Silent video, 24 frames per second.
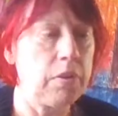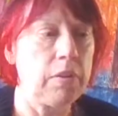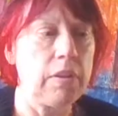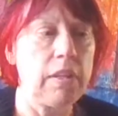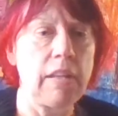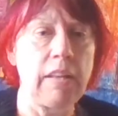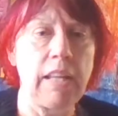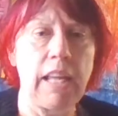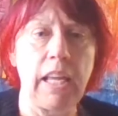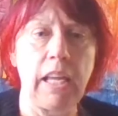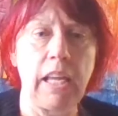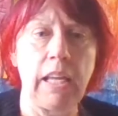
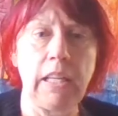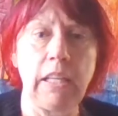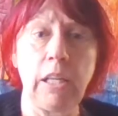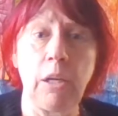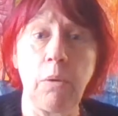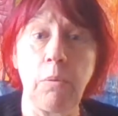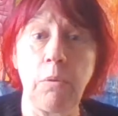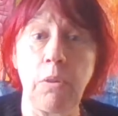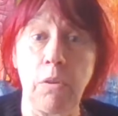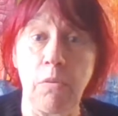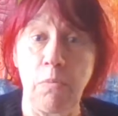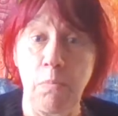that they deal
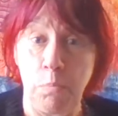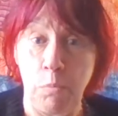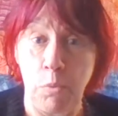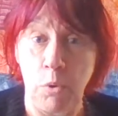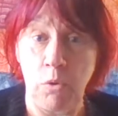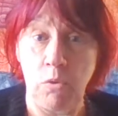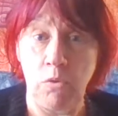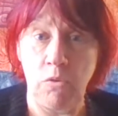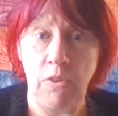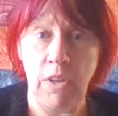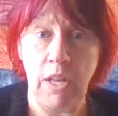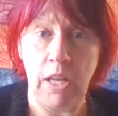with the
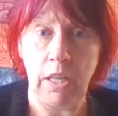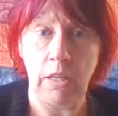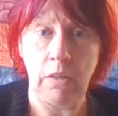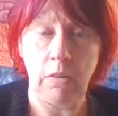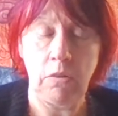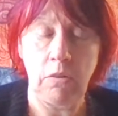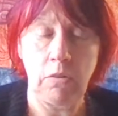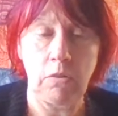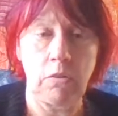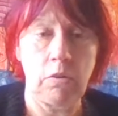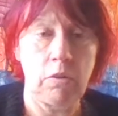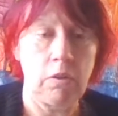moon
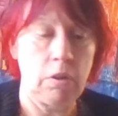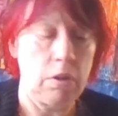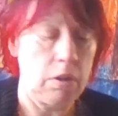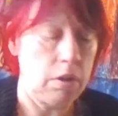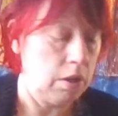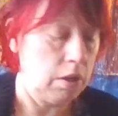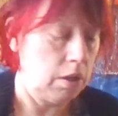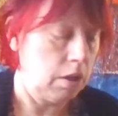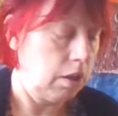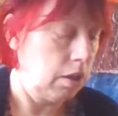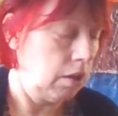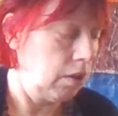phase.
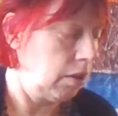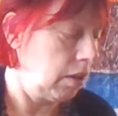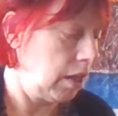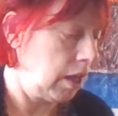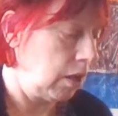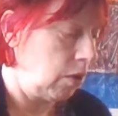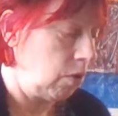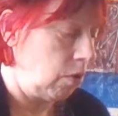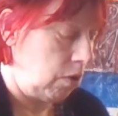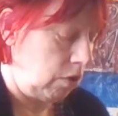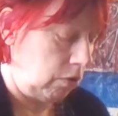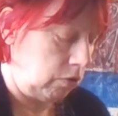They
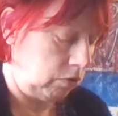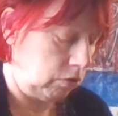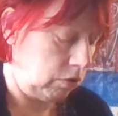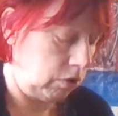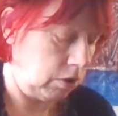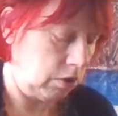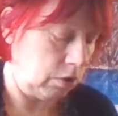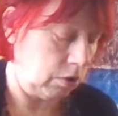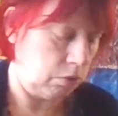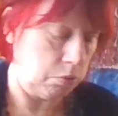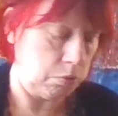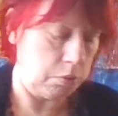
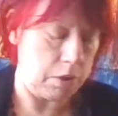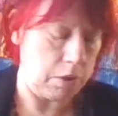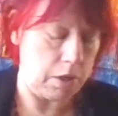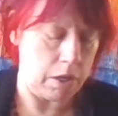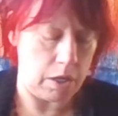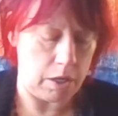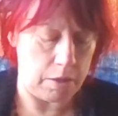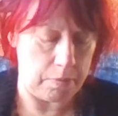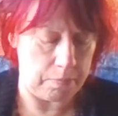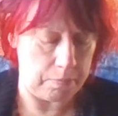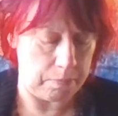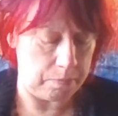
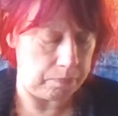also